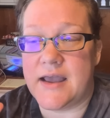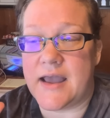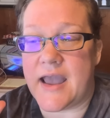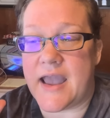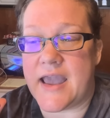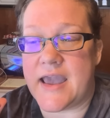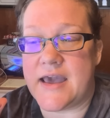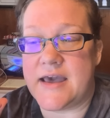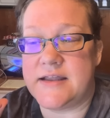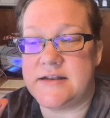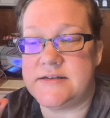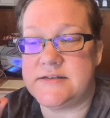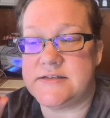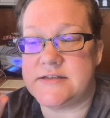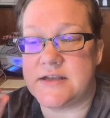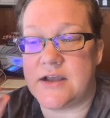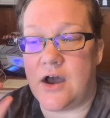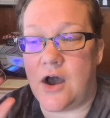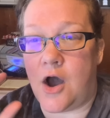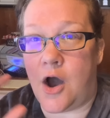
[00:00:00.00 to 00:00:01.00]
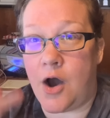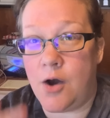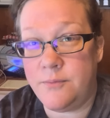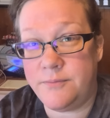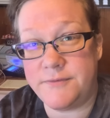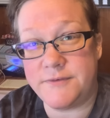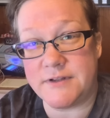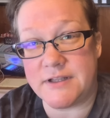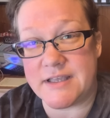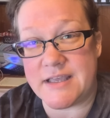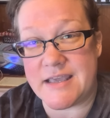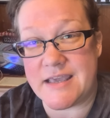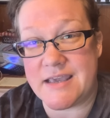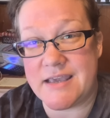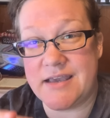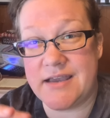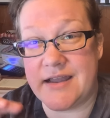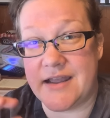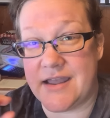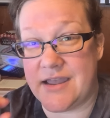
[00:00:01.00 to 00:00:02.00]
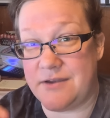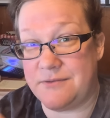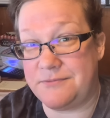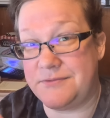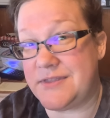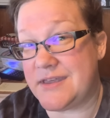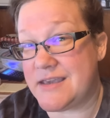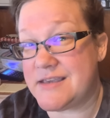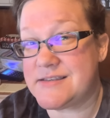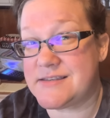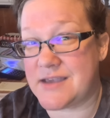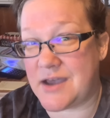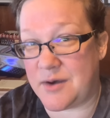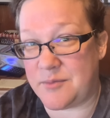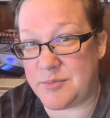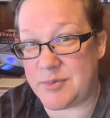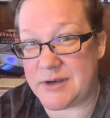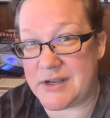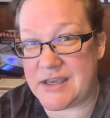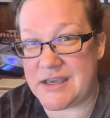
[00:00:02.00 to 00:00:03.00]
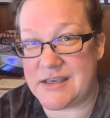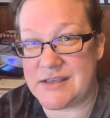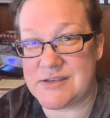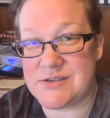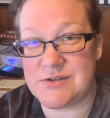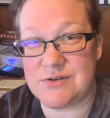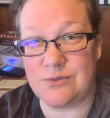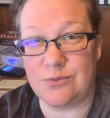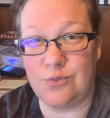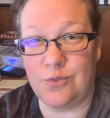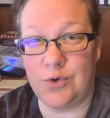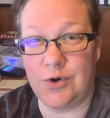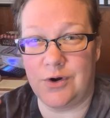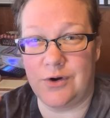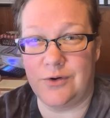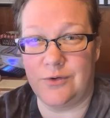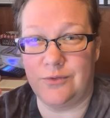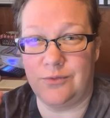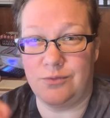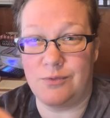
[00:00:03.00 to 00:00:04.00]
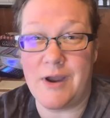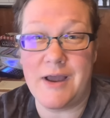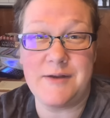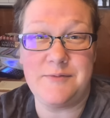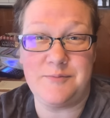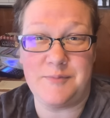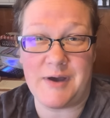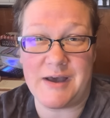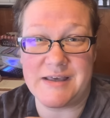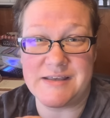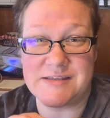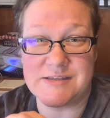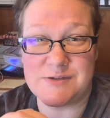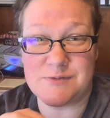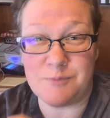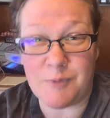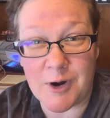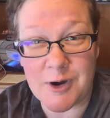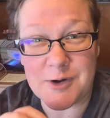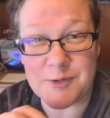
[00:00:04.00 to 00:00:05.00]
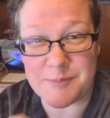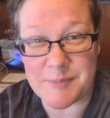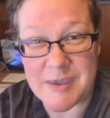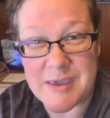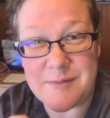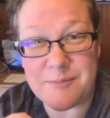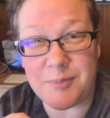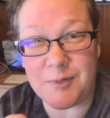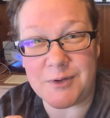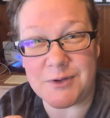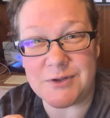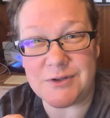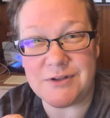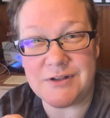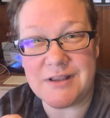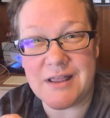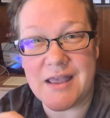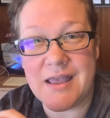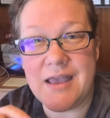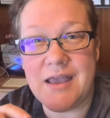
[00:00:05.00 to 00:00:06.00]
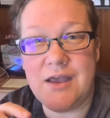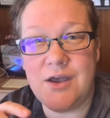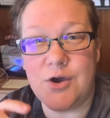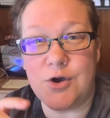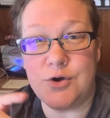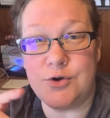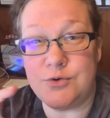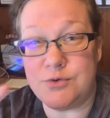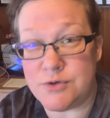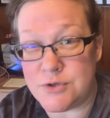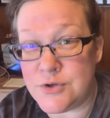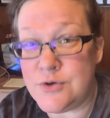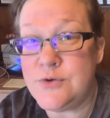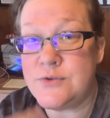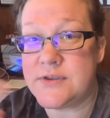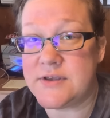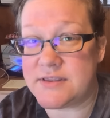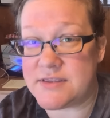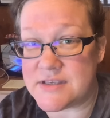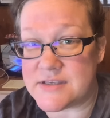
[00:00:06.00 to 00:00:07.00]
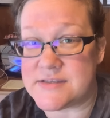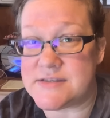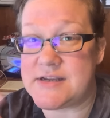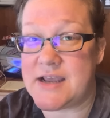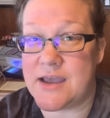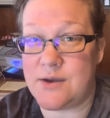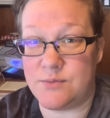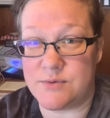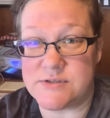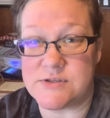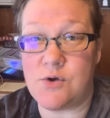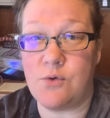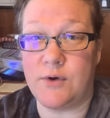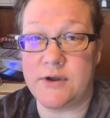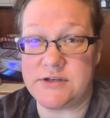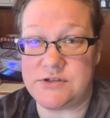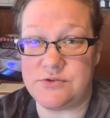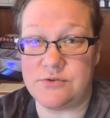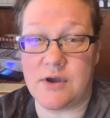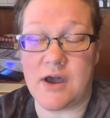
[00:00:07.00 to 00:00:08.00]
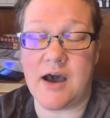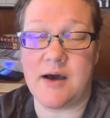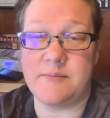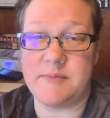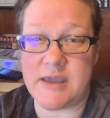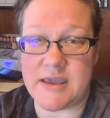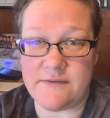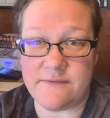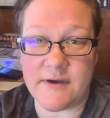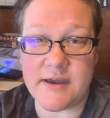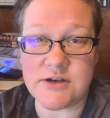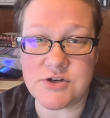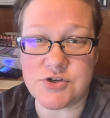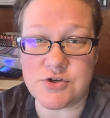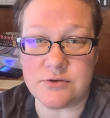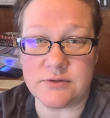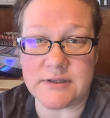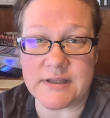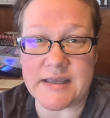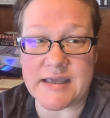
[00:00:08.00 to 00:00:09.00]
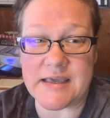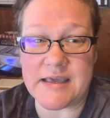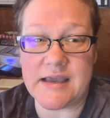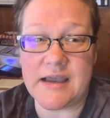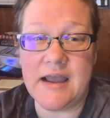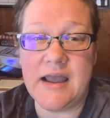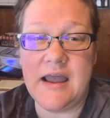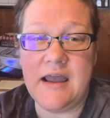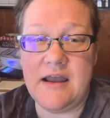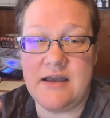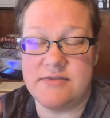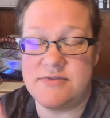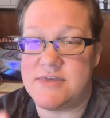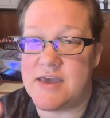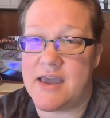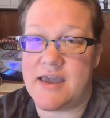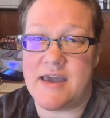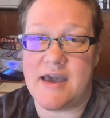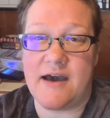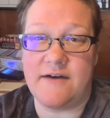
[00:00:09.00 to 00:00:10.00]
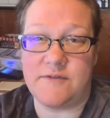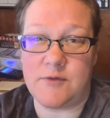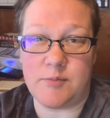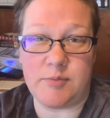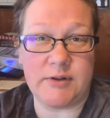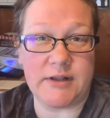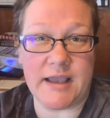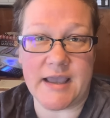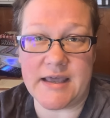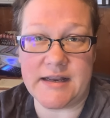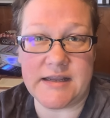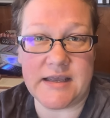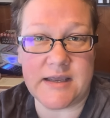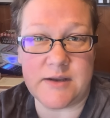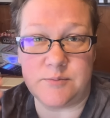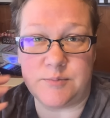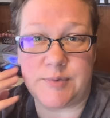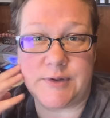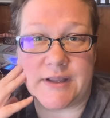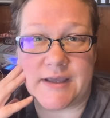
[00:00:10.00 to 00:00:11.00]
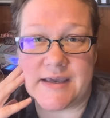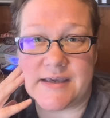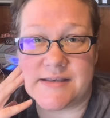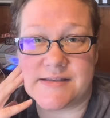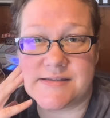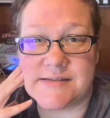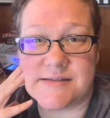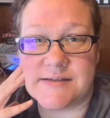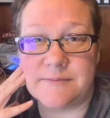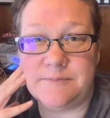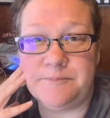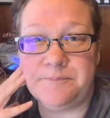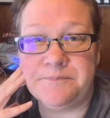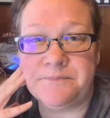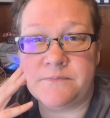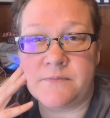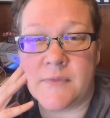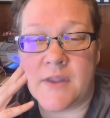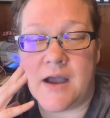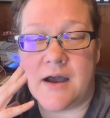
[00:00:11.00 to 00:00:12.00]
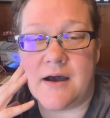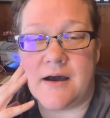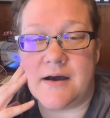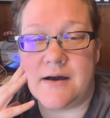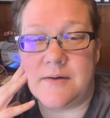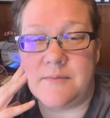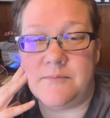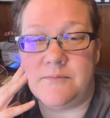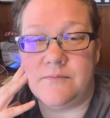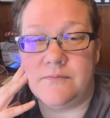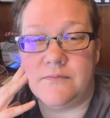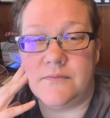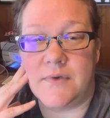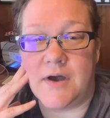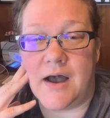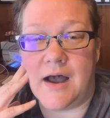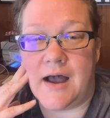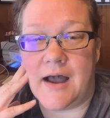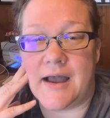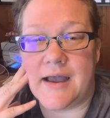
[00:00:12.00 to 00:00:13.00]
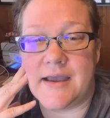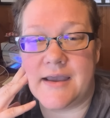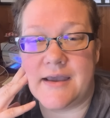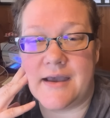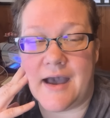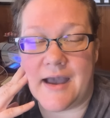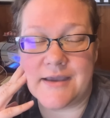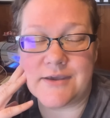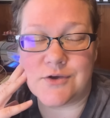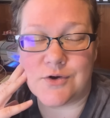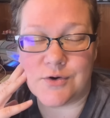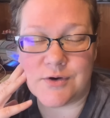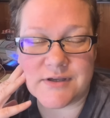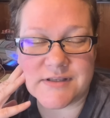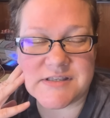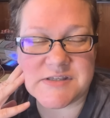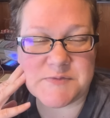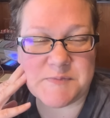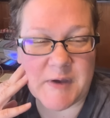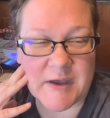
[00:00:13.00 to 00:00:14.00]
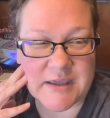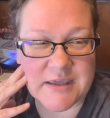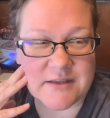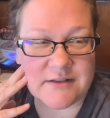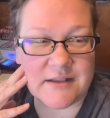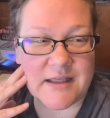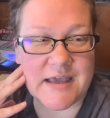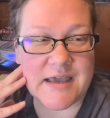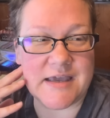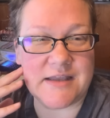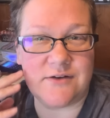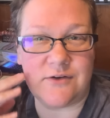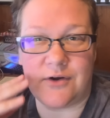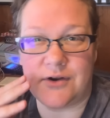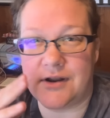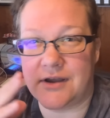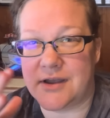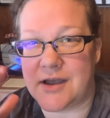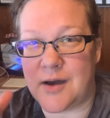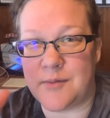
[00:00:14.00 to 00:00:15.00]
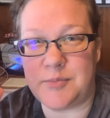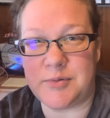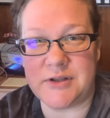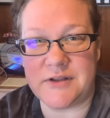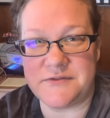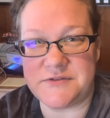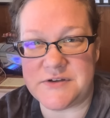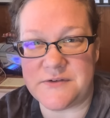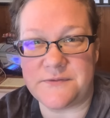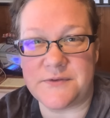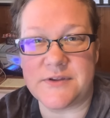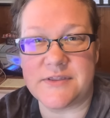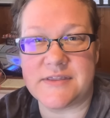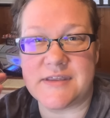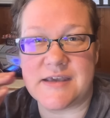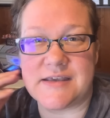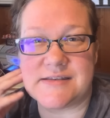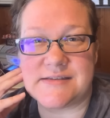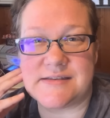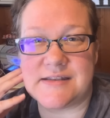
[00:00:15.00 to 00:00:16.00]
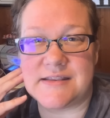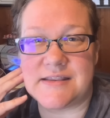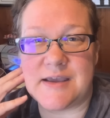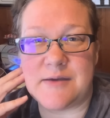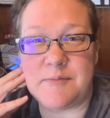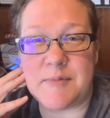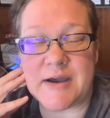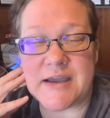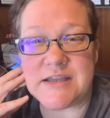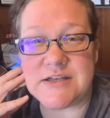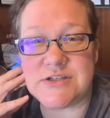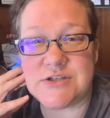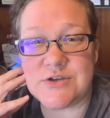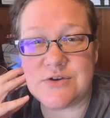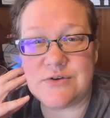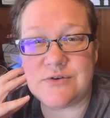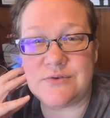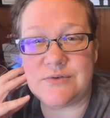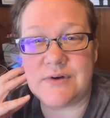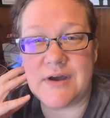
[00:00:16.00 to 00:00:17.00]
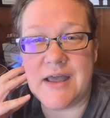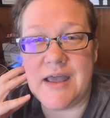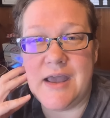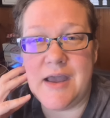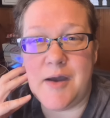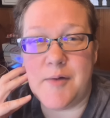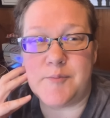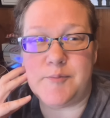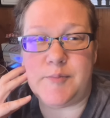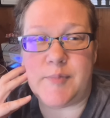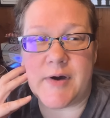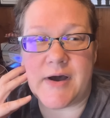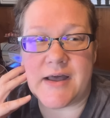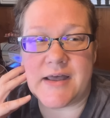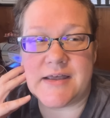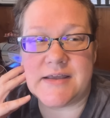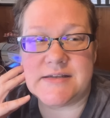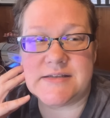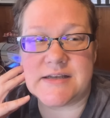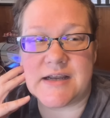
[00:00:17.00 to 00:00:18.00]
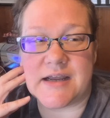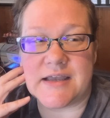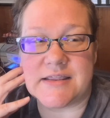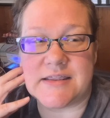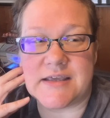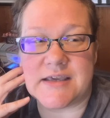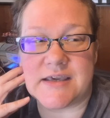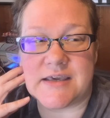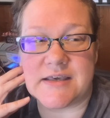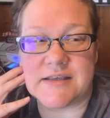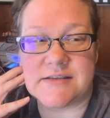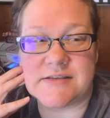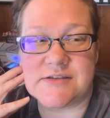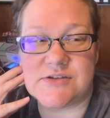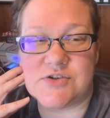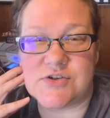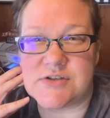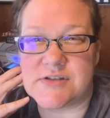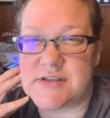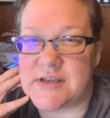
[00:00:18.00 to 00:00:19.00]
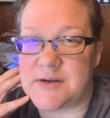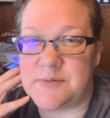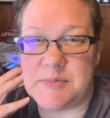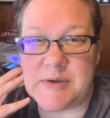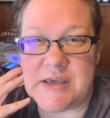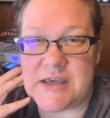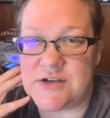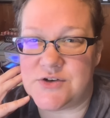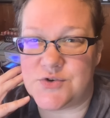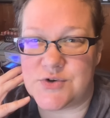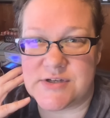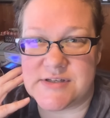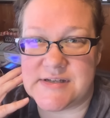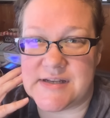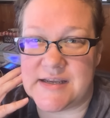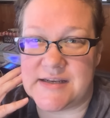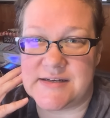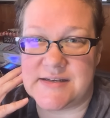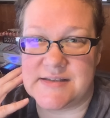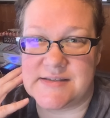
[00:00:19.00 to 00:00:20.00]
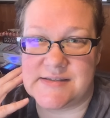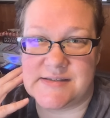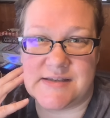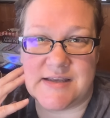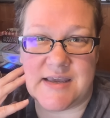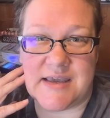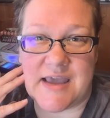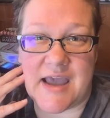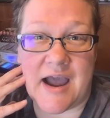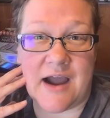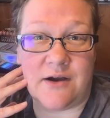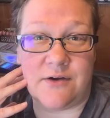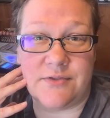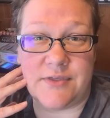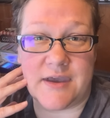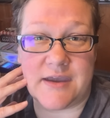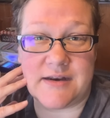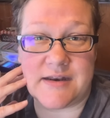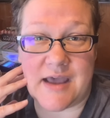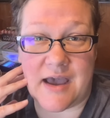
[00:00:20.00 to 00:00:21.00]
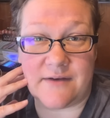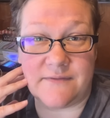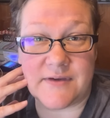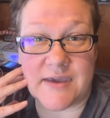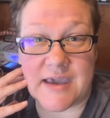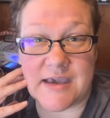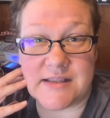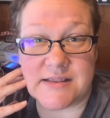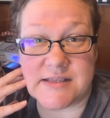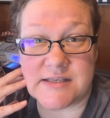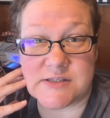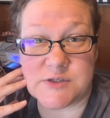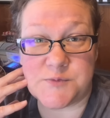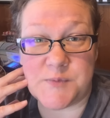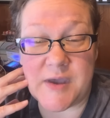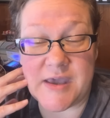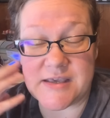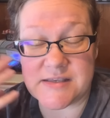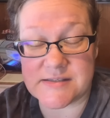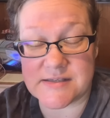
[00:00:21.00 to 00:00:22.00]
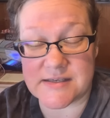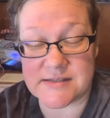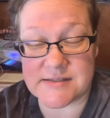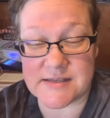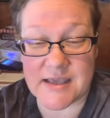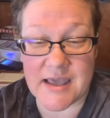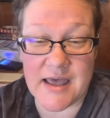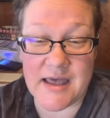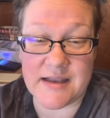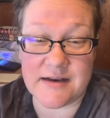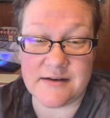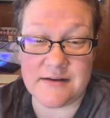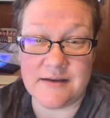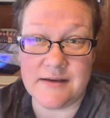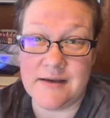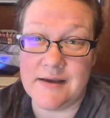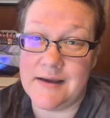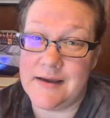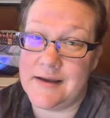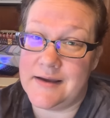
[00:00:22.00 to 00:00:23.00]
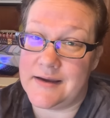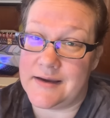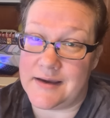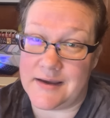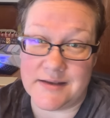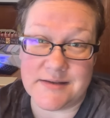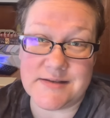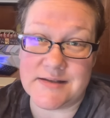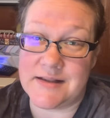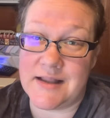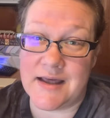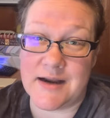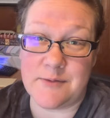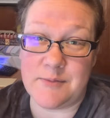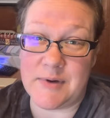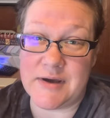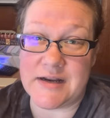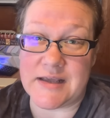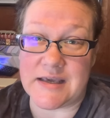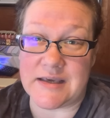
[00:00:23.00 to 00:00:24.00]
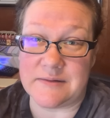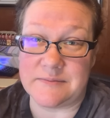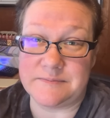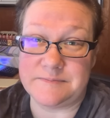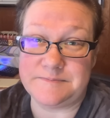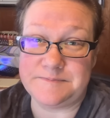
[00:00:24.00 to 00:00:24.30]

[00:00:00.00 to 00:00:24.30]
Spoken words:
And hopefully, if these companies were run by smart people who knew that this day was going to come eventually, they have a plan in place. I could speculate on a couple of different things that they might do, but I think it's just going to be interesting to see how they navigate this space because, again, it's a lot of money.